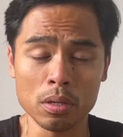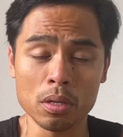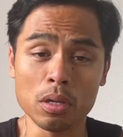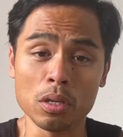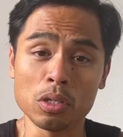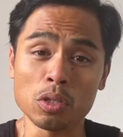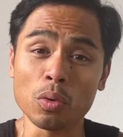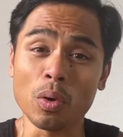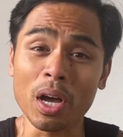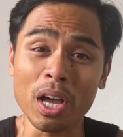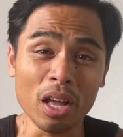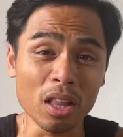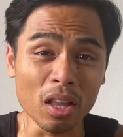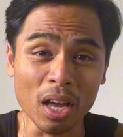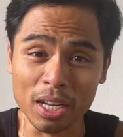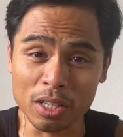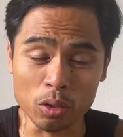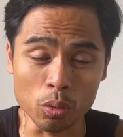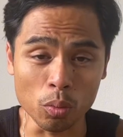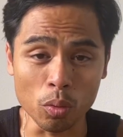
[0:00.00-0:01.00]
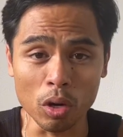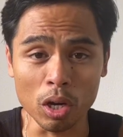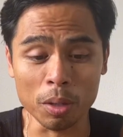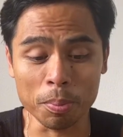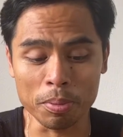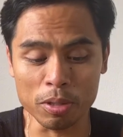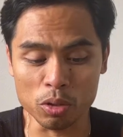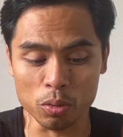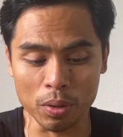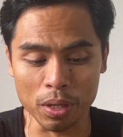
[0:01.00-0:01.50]
So I like to work
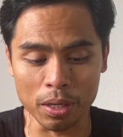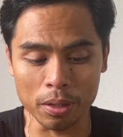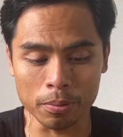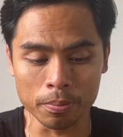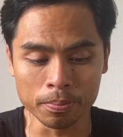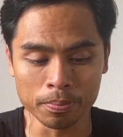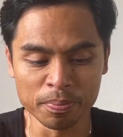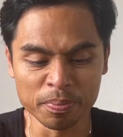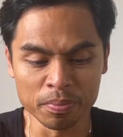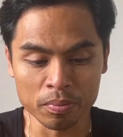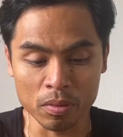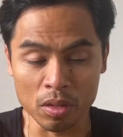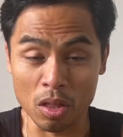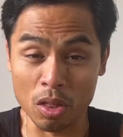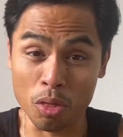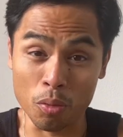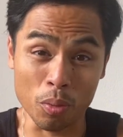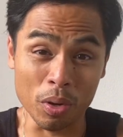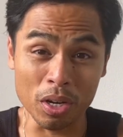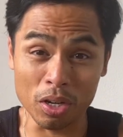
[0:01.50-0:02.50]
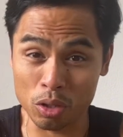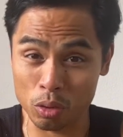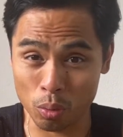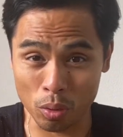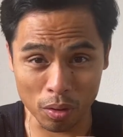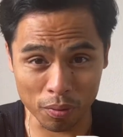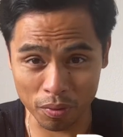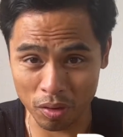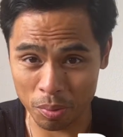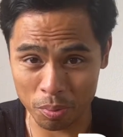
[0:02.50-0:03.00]
between the 3 to
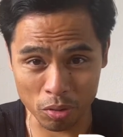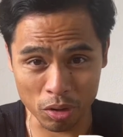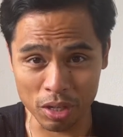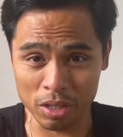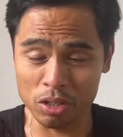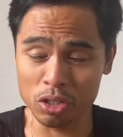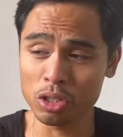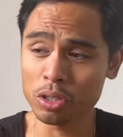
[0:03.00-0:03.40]
12 rep range.